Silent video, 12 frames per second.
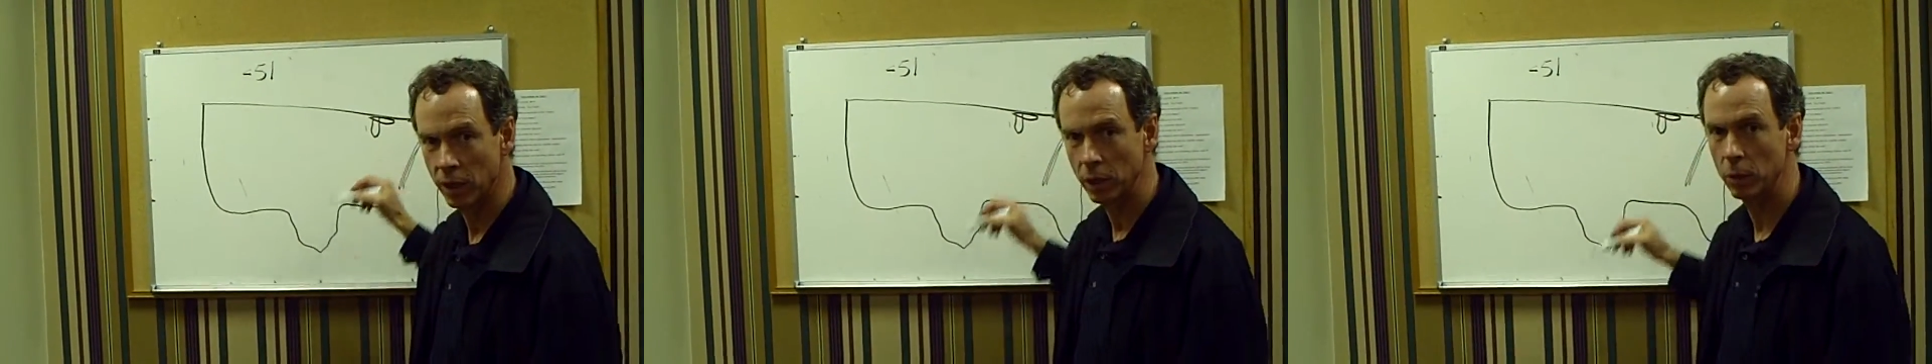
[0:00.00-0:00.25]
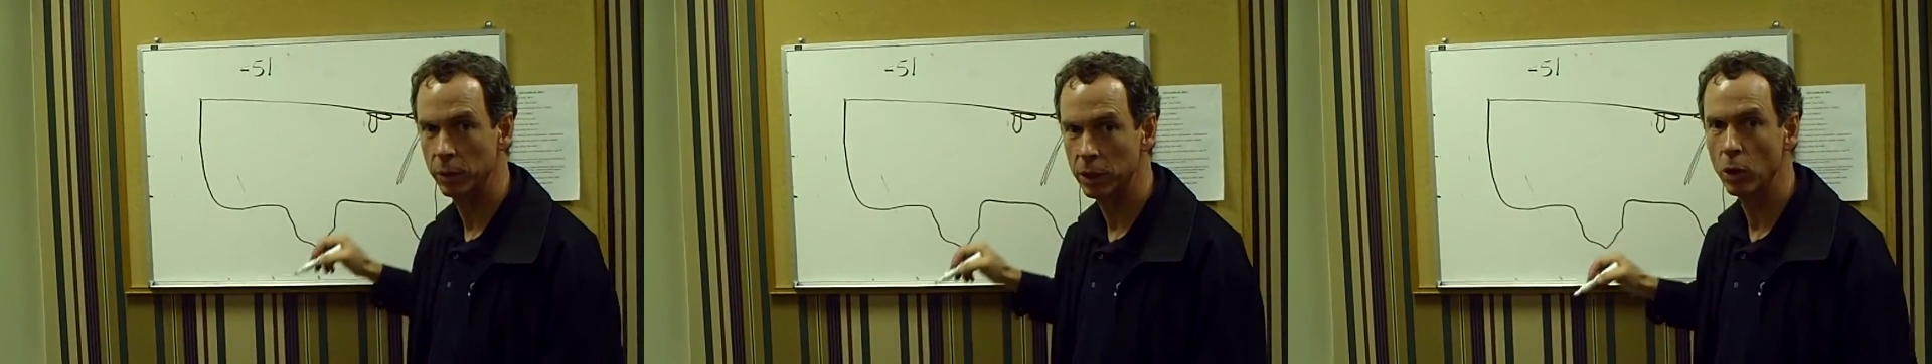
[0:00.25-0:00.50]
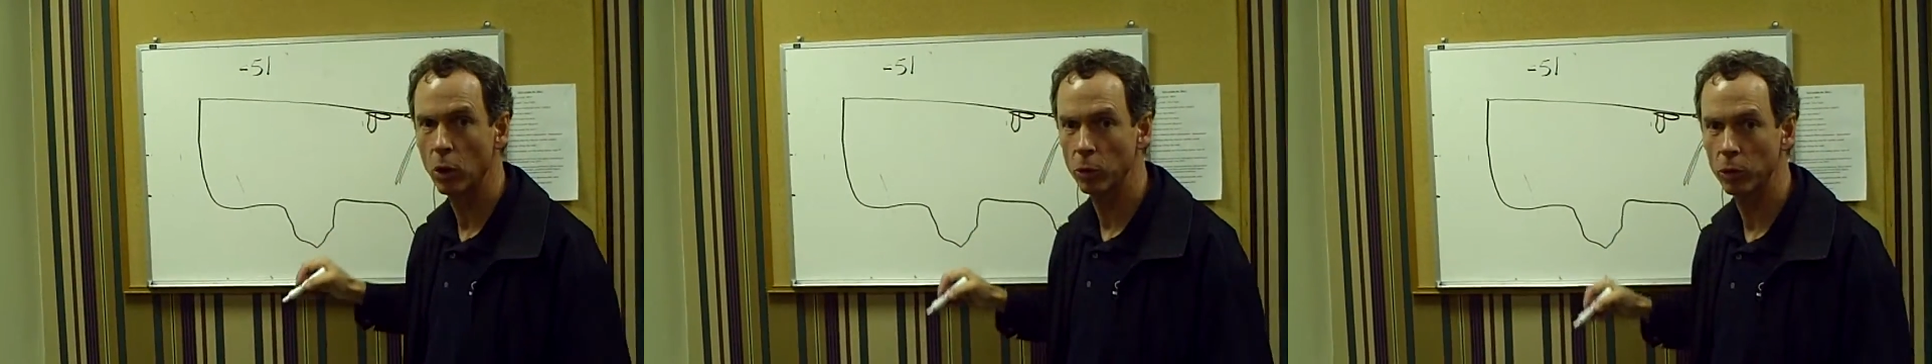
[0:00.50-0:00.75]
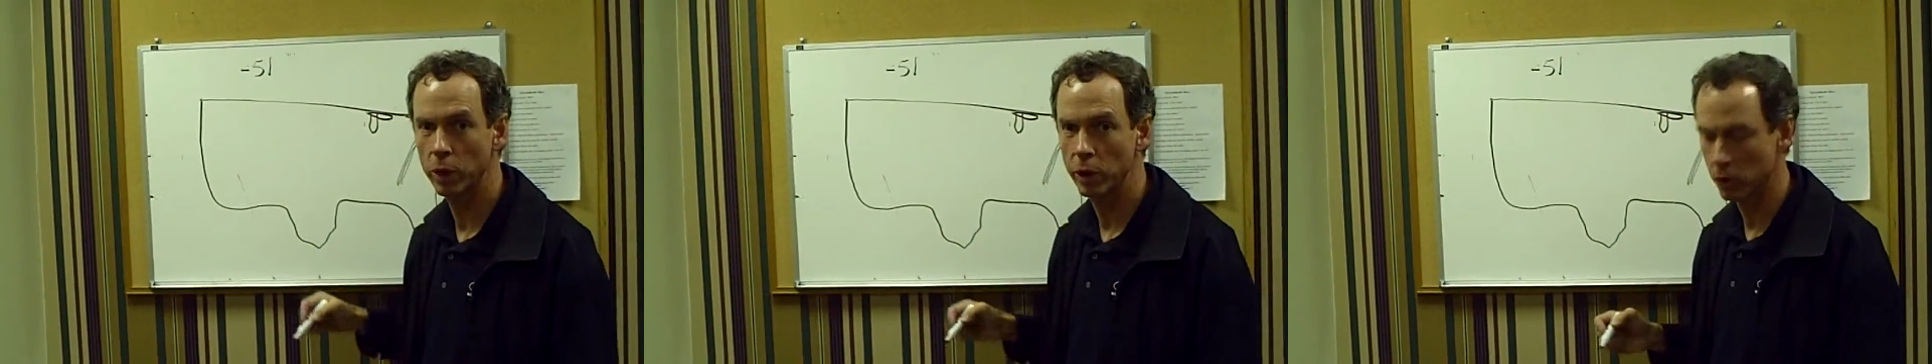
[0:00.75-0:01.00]
It'll be
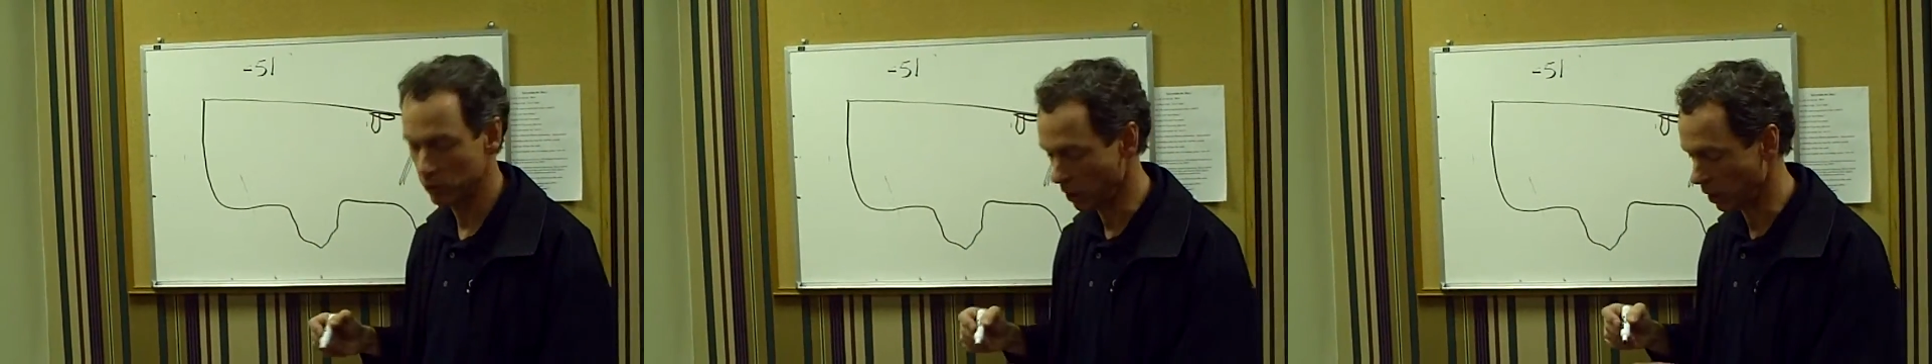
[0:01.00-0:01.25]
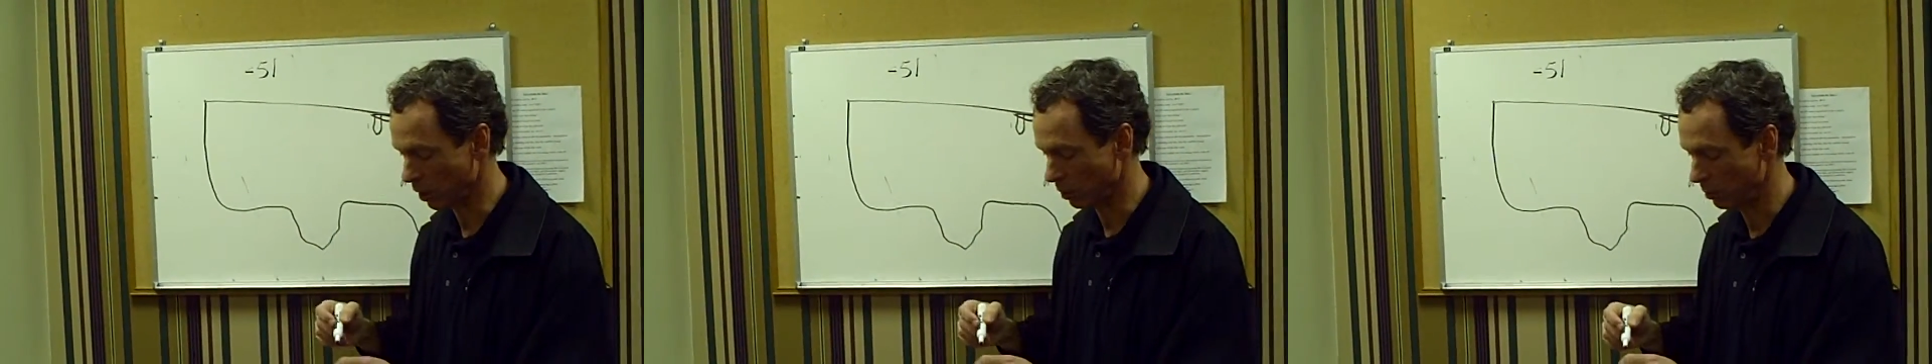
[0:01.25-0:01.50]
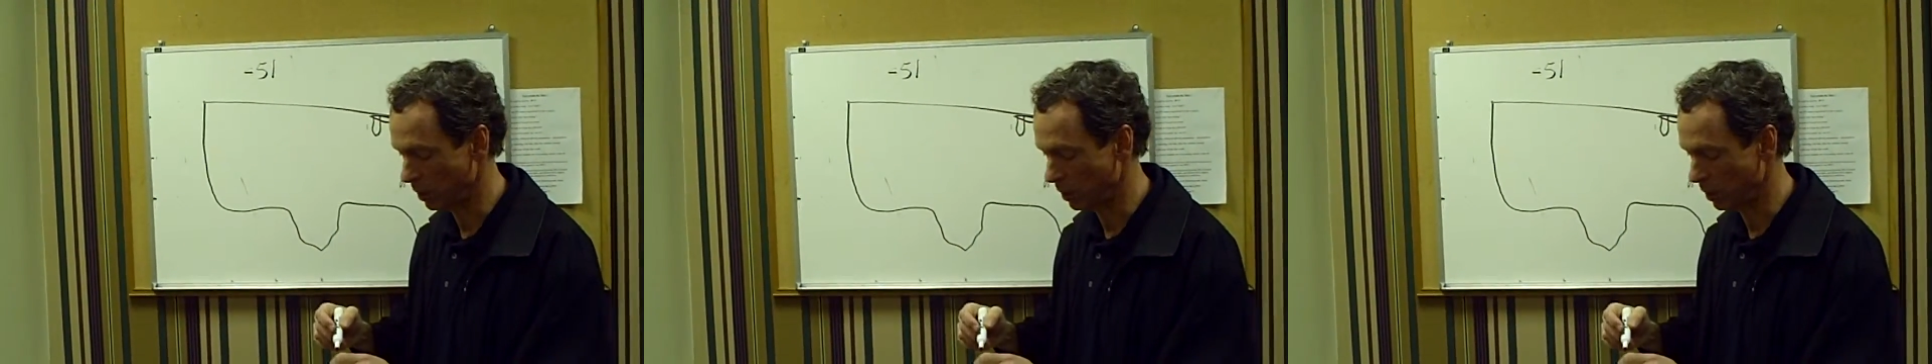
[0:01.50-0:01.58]
colder here. It's not going to